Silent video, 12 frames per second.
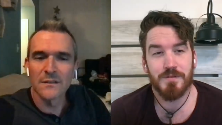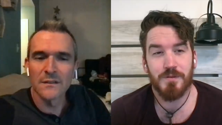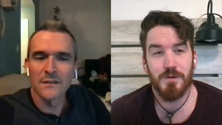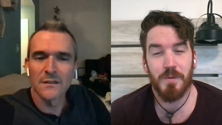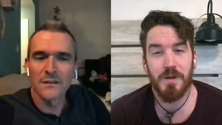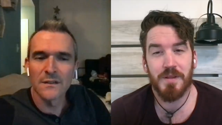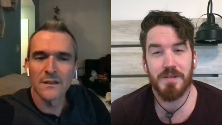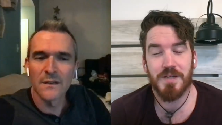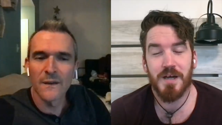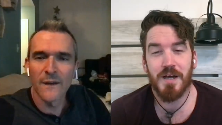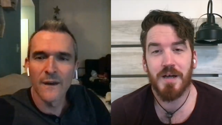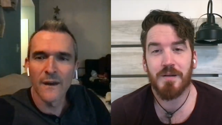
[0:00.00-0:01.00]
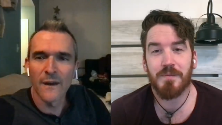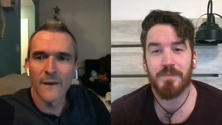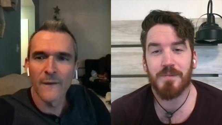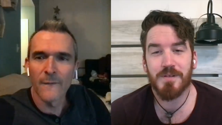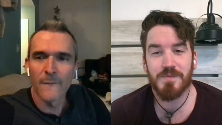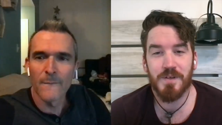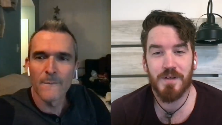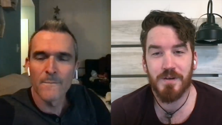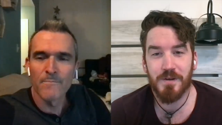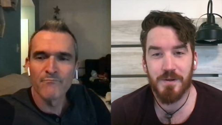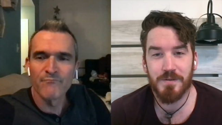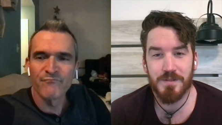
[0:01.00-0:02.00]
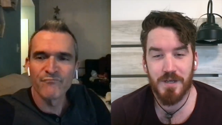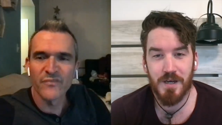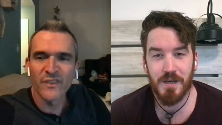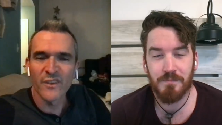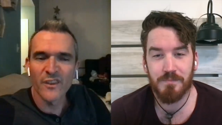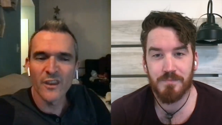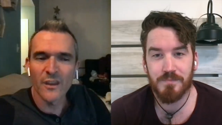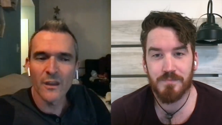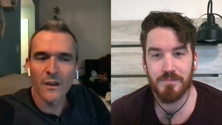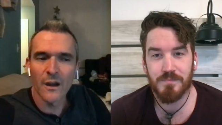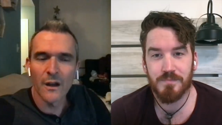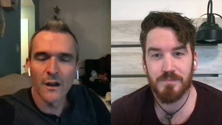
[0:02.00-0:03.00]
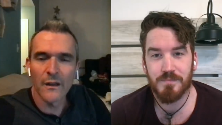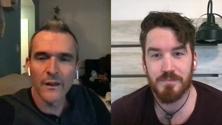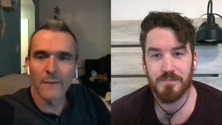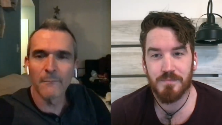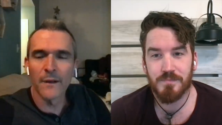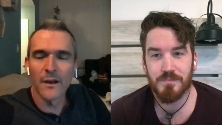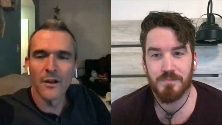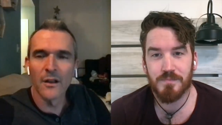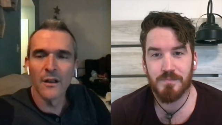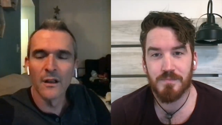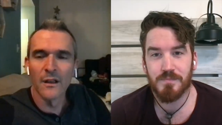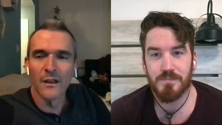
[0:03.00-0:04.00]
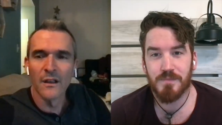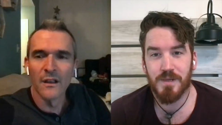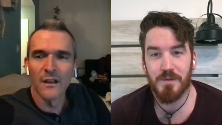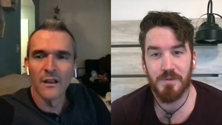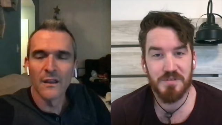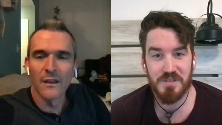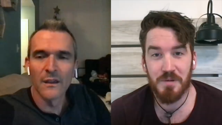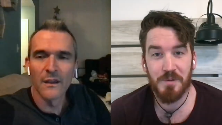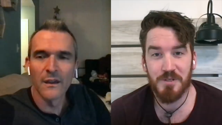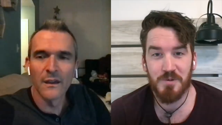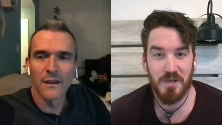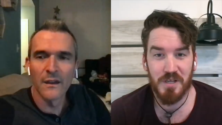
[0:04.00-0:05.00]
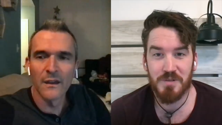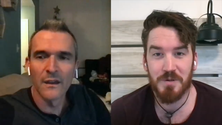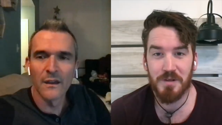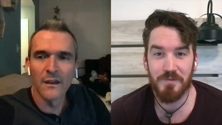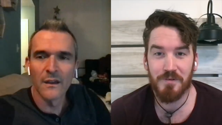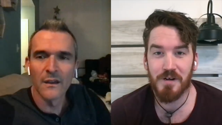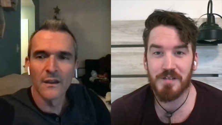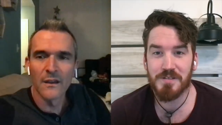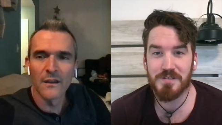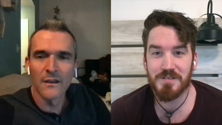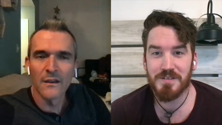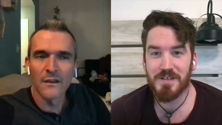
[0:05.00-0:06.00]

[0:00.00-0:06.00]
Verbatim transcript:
Speaker 1: So by the time this video goes up, yep, it will still be twenty twenty for us.